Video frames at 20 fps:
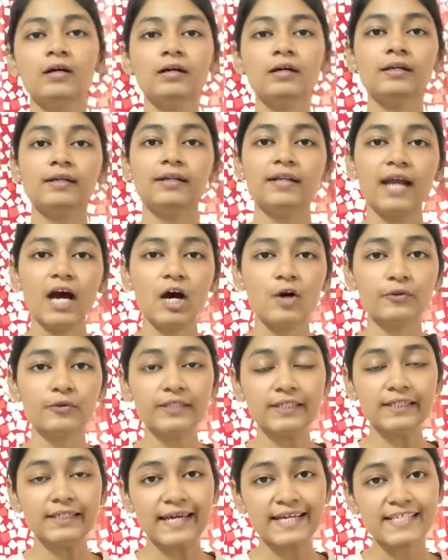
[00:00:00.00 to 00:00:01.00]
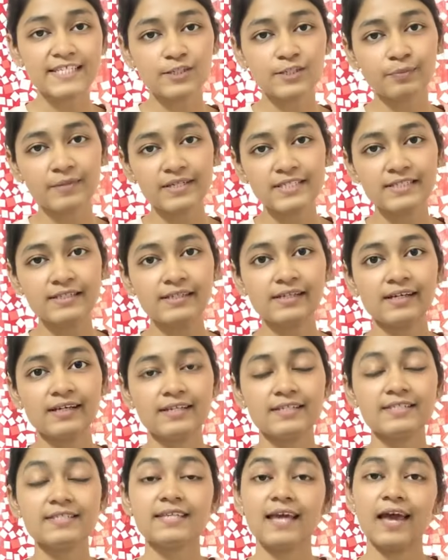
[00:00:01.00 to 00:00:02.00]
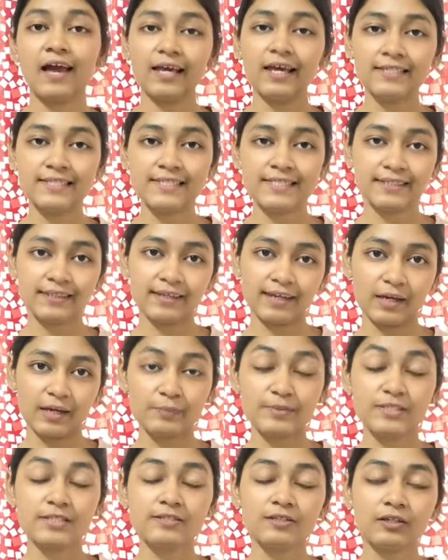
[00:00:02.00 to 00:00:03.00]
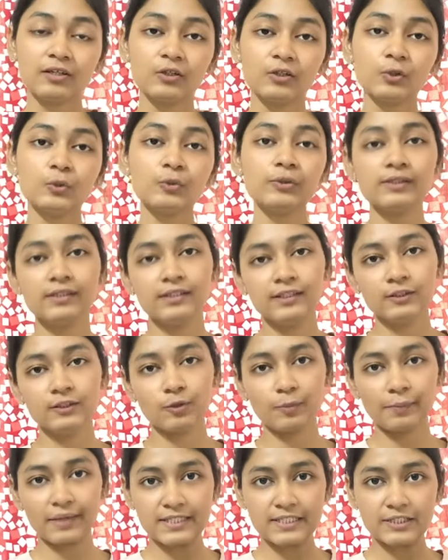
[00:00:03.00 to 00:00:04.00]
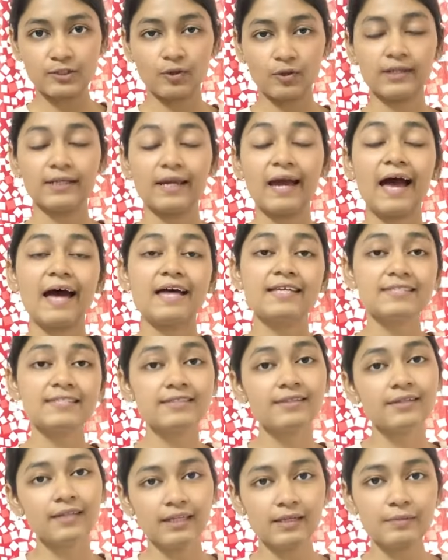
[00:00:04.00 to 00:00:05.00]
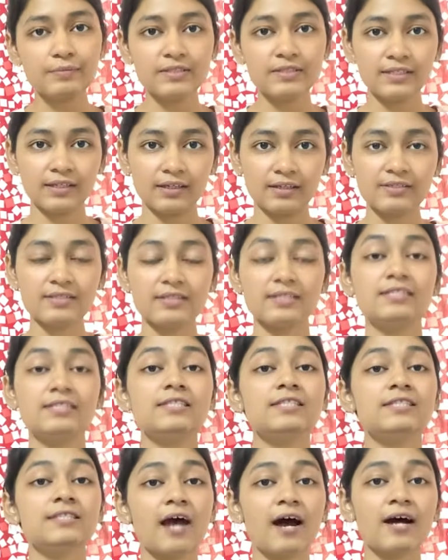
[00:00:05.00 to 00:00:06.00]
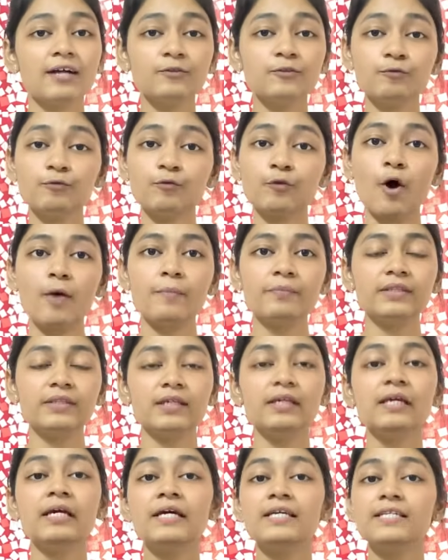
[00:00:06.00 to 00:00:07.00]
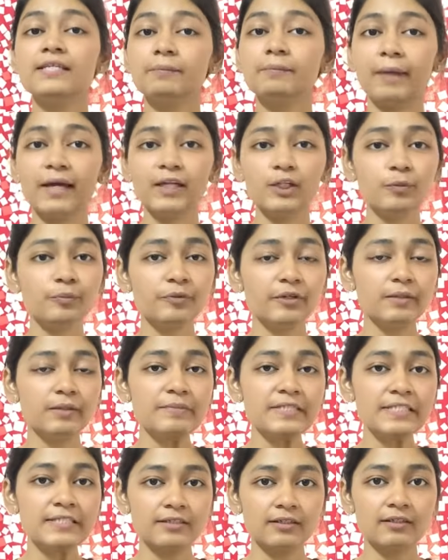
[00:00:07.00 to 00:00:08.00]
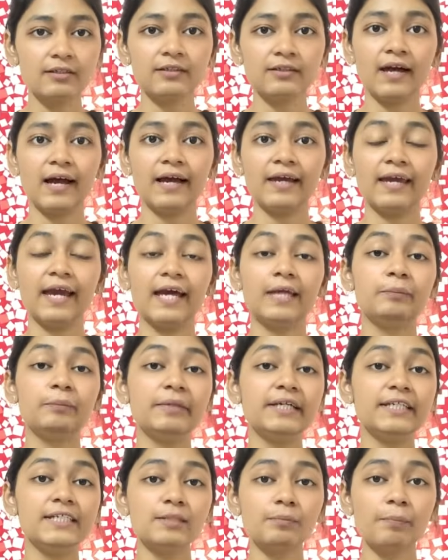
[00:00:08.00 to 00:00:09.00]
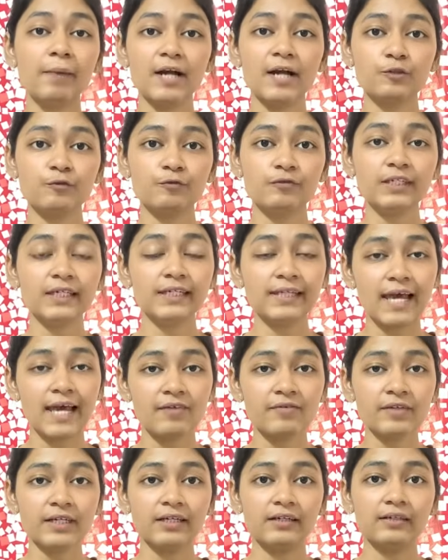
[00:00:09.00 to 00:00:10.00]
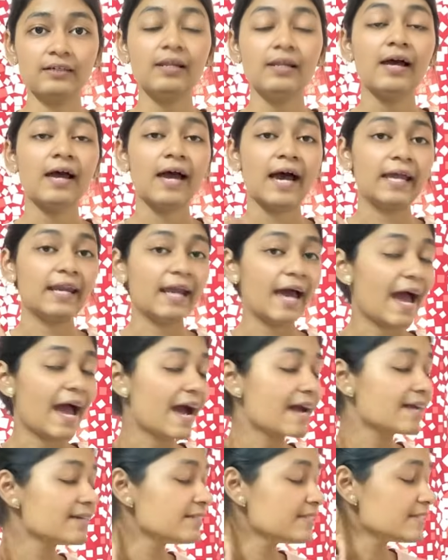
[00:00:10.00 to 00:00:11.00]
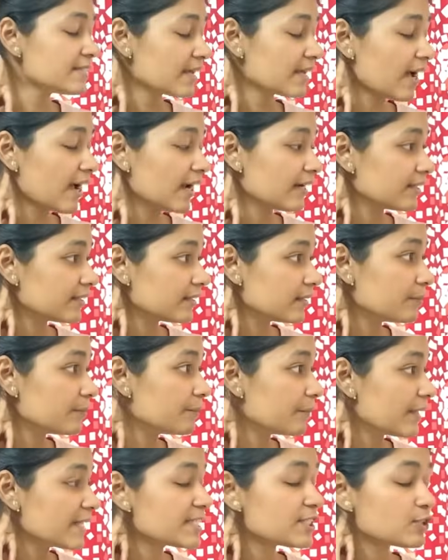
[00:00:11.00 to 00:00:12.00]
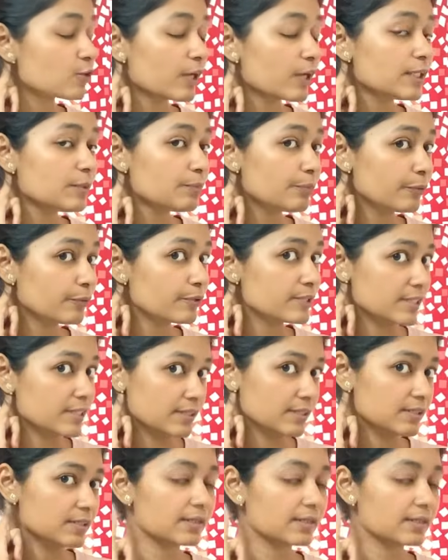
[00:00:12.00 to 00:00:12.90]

Now the next muscle is SCM, Sternocleidomastoid. As the name says, start from the manubrium sterni and medial part of the clavicle and ends at the mastoid process.